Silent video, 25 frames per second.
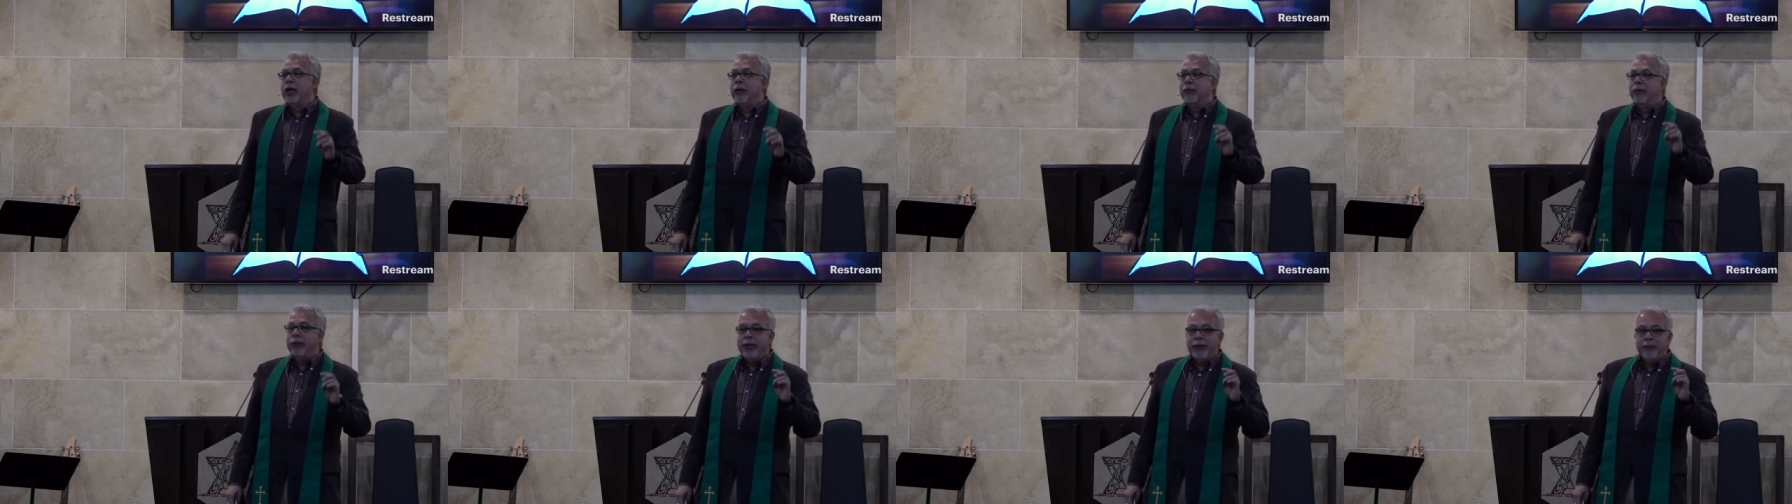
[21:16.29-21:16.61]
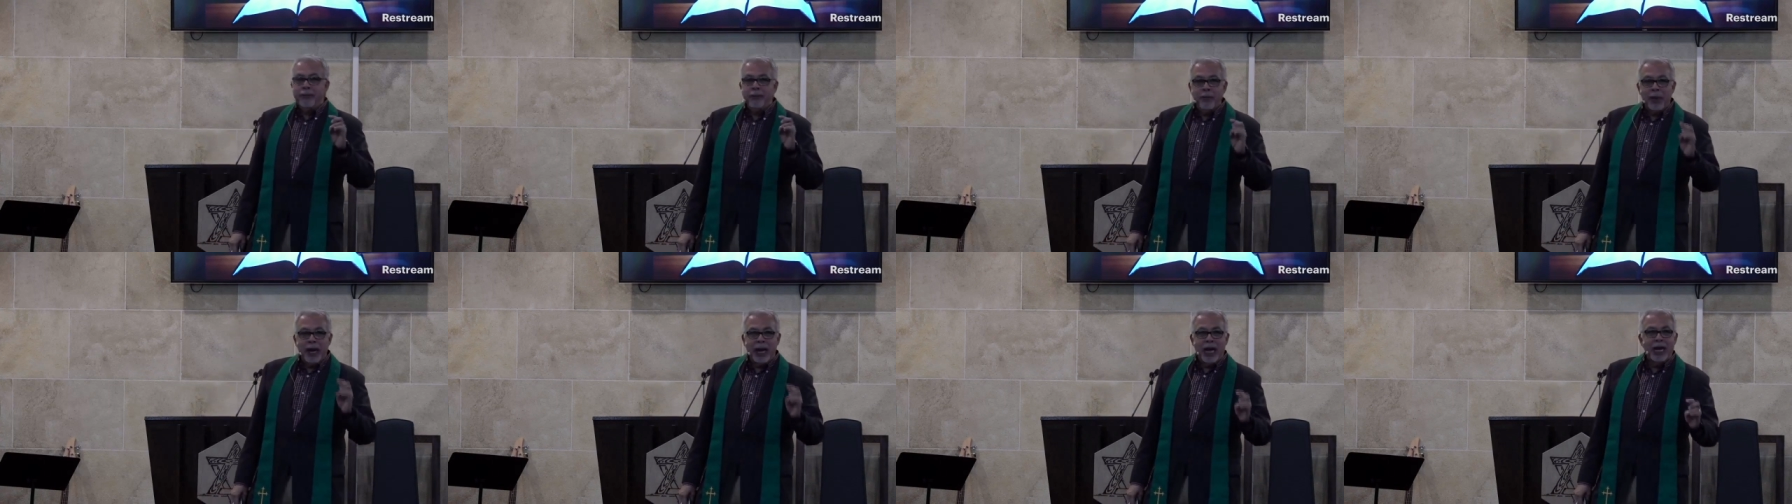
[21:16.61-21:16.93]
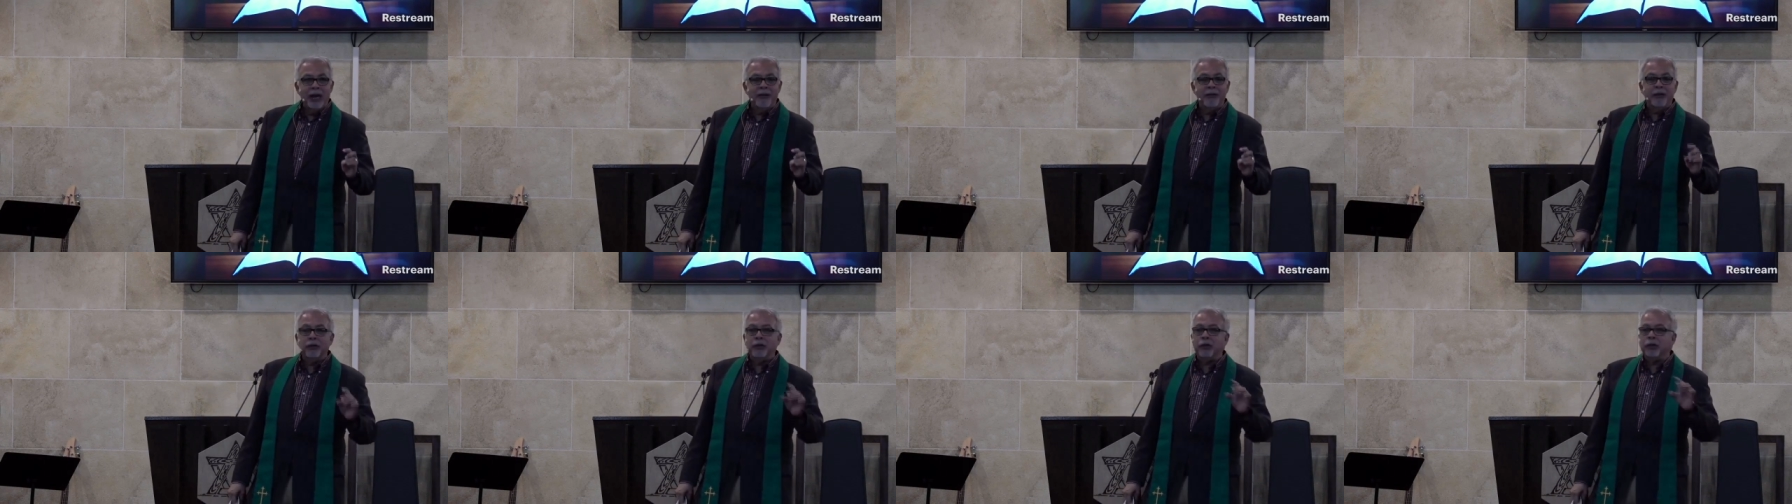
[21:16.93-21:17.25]
Be
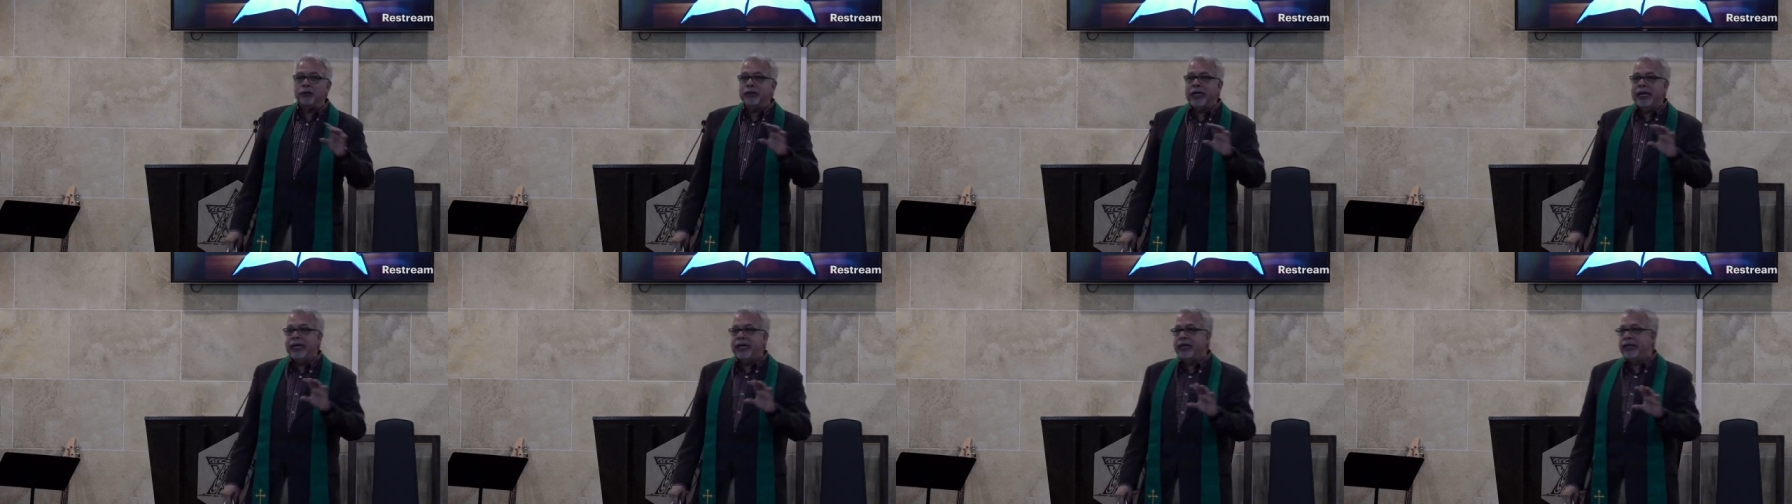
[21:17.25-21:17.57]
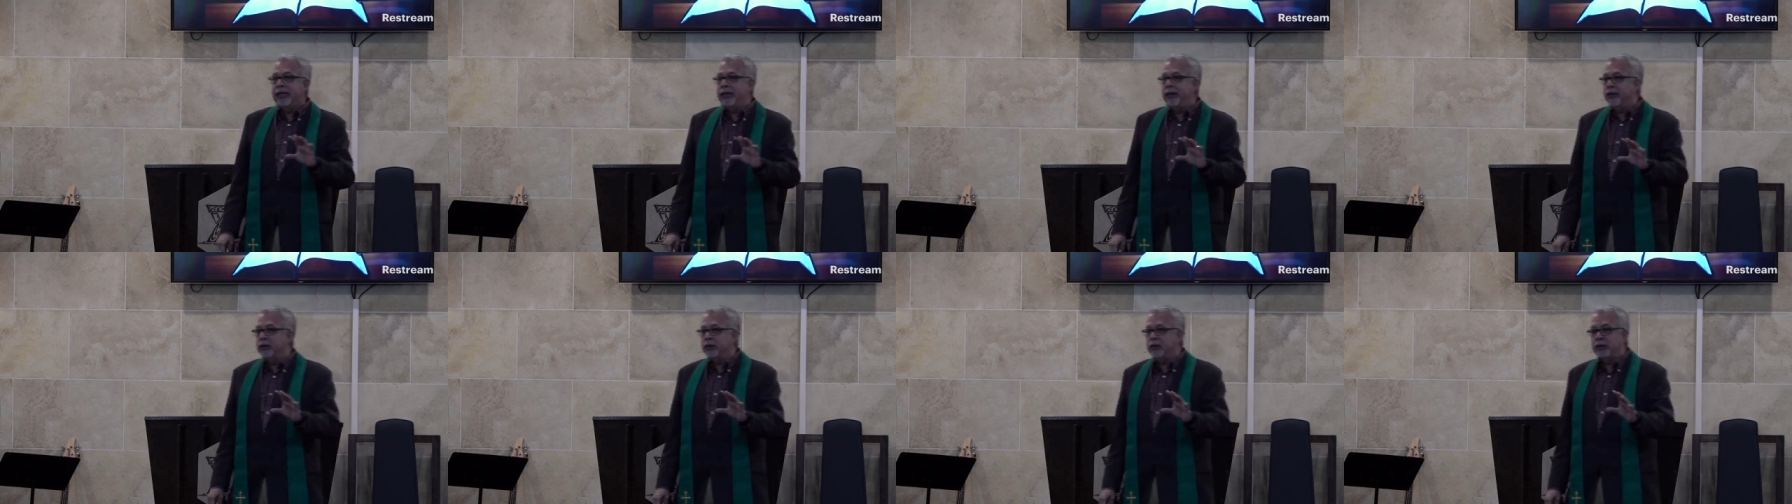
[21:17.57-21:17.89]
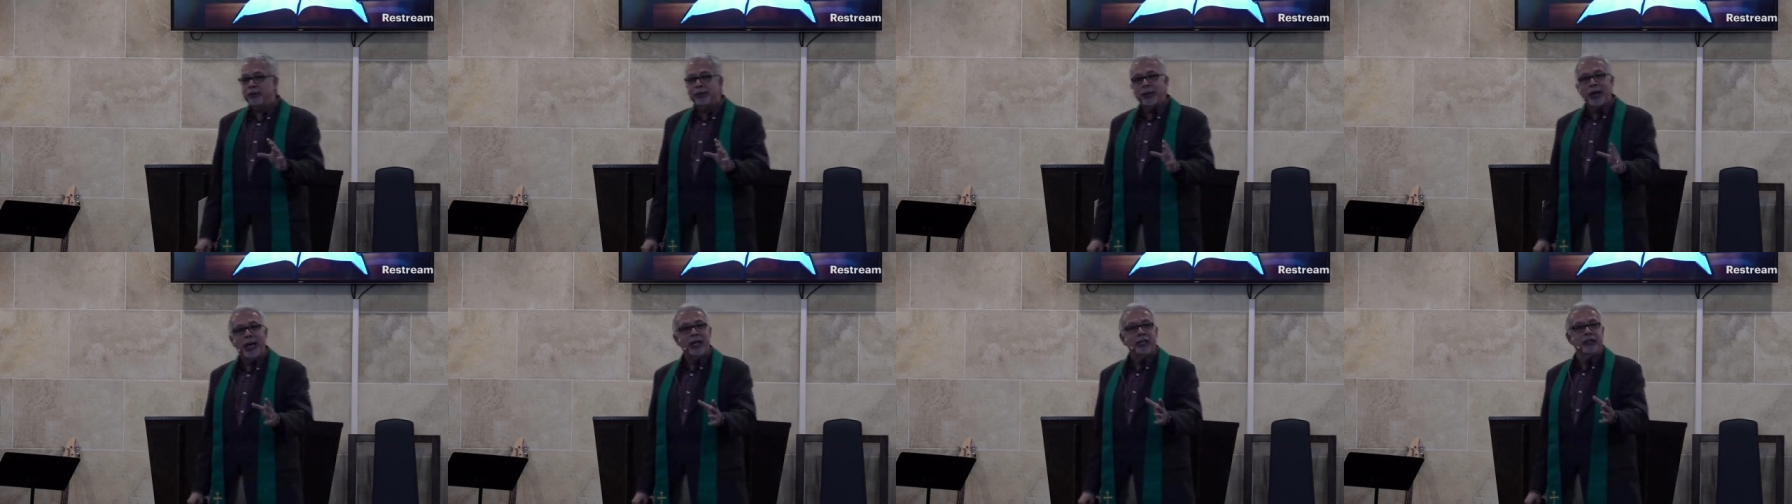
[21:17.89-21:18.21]
mindful. Don't take your
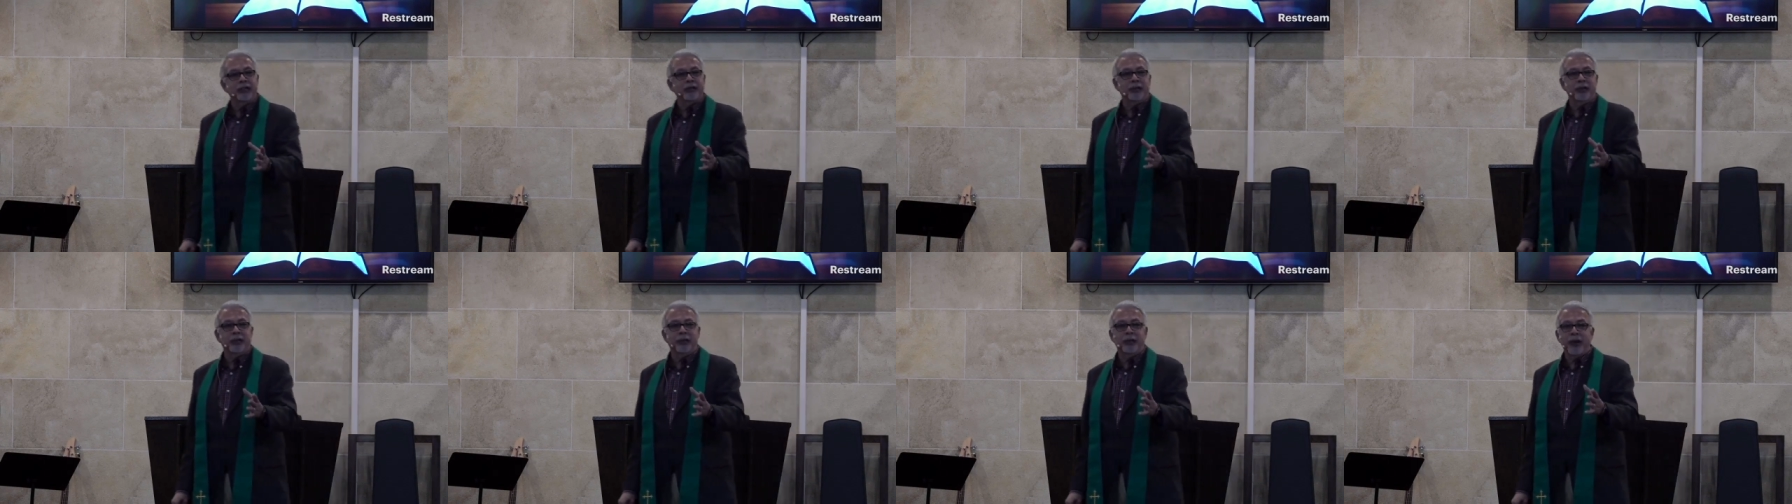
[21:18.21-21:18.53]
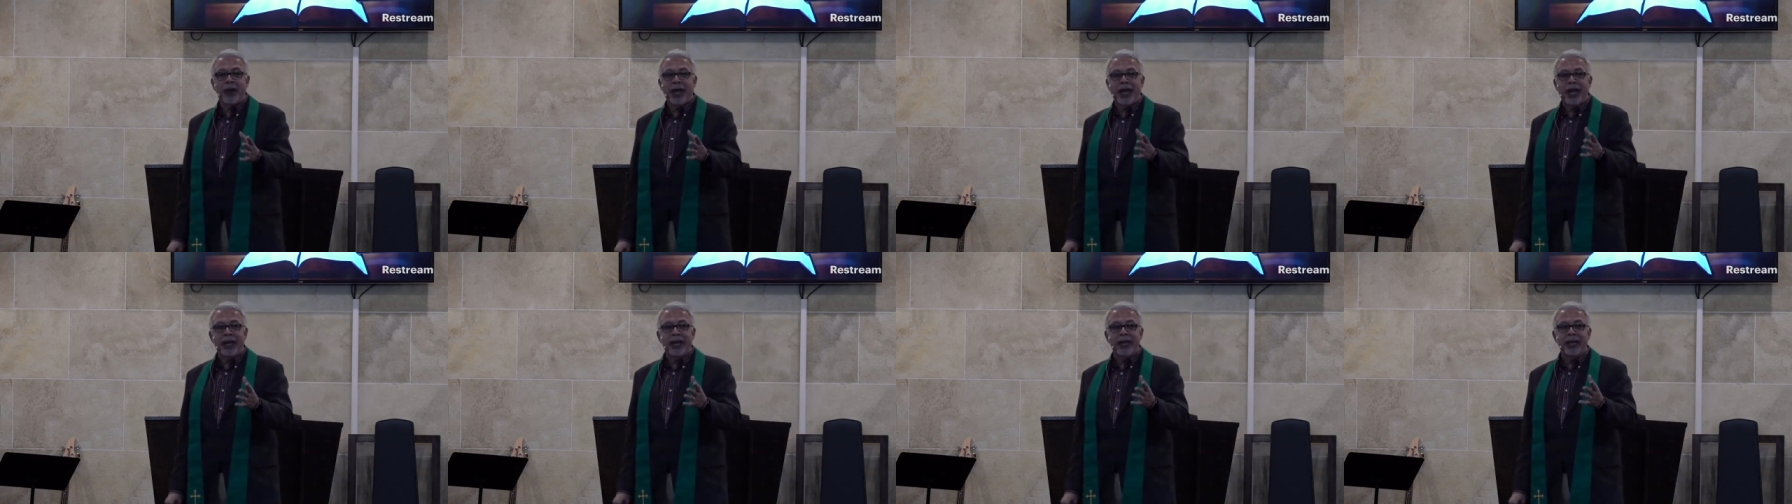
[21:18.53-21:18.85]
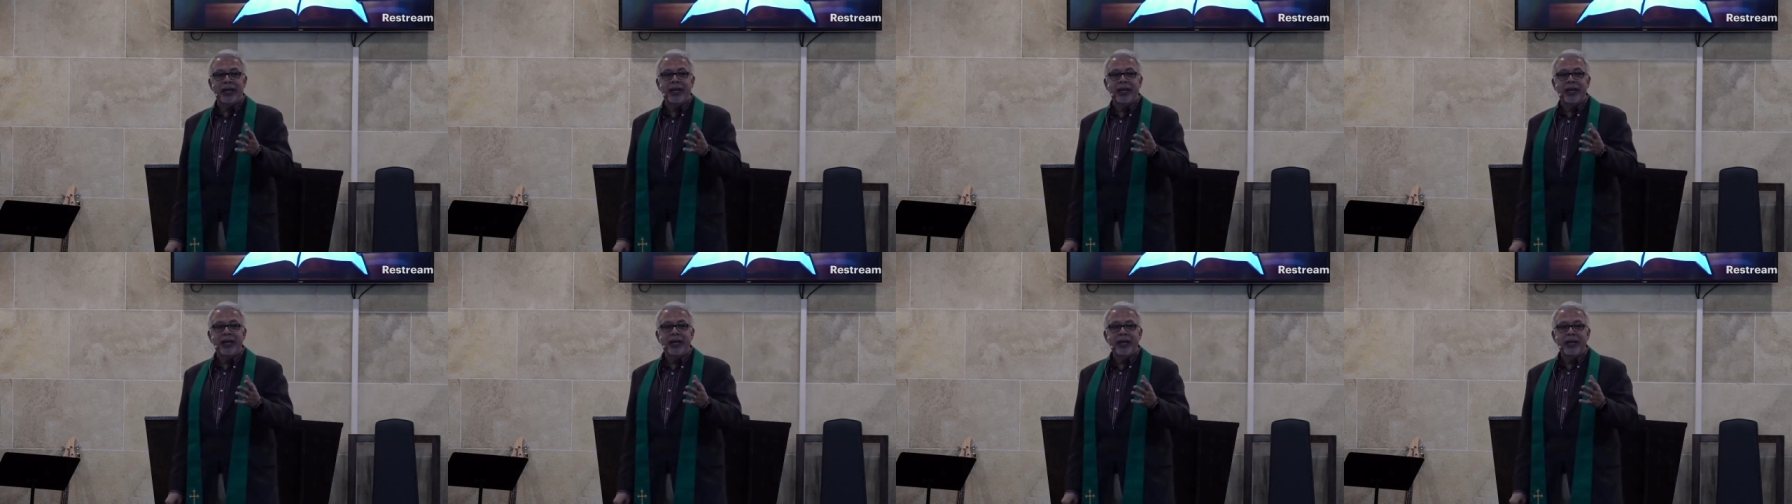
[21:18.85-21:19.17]
spouse for granted.